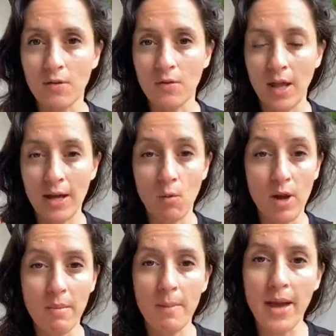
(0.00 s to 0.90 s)
of like
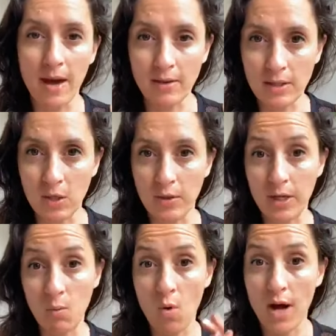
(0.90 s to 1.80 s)
where my power is
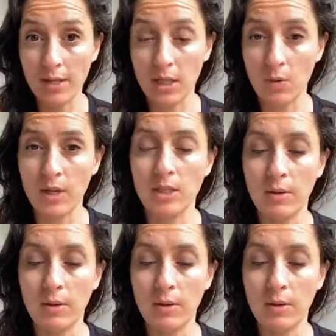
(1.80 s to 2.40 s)
going and why it's going.